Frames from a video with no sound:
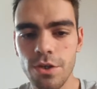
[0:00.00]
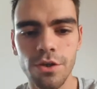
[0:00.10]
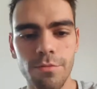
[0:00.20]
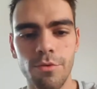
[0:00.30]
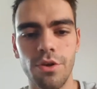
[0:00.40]

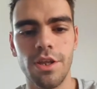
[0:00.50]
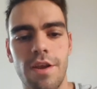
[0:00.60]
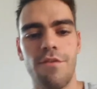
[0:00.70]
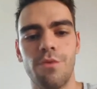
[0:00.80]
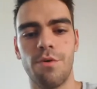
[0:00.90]
Good
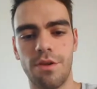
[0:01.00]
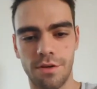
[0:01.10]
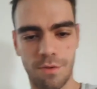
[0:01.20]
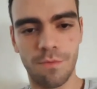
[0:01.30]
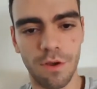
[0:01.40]
morning,
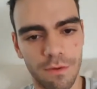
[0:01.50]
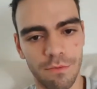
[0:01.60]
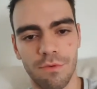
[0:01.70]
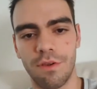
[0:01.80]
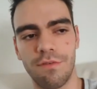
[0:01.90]
everyone.
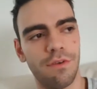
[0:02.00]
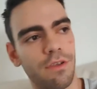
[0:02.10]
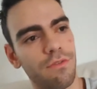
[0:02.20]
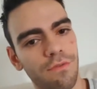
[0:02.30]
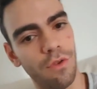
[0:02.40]
Welcome to a
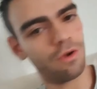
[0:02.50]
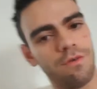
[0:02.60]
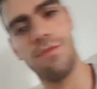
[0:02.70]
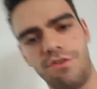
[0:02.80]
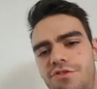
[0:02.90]
first
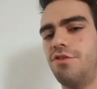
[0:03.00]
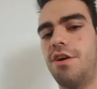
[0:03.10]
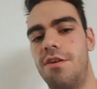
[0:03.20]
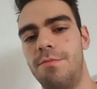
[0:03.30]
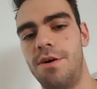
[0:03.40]
vlog of this
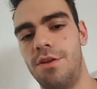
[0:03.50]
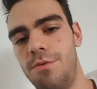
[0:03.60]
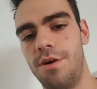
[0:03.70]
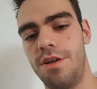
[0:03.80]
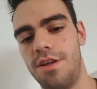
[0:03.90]
channel, by
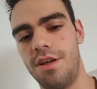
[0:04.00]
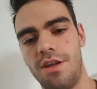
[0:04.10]
the way.